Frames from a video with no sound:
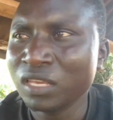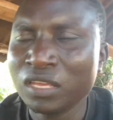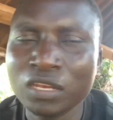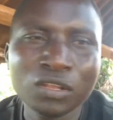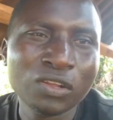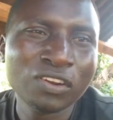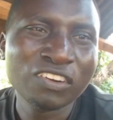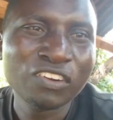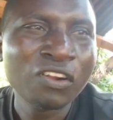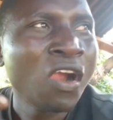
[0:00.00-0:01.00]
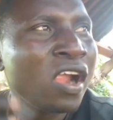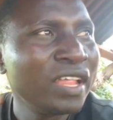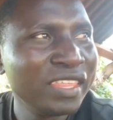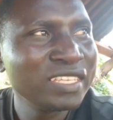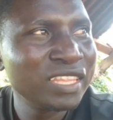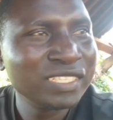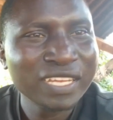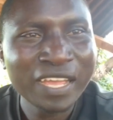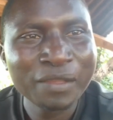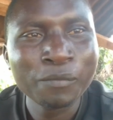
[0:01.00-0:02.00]
No, this is the
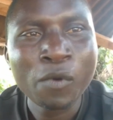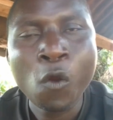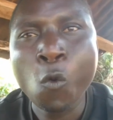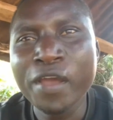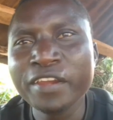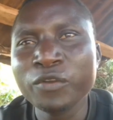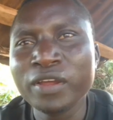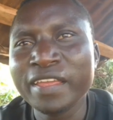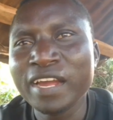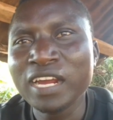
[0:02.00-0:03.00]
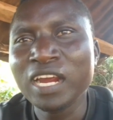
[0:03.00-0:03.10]
time while you are young,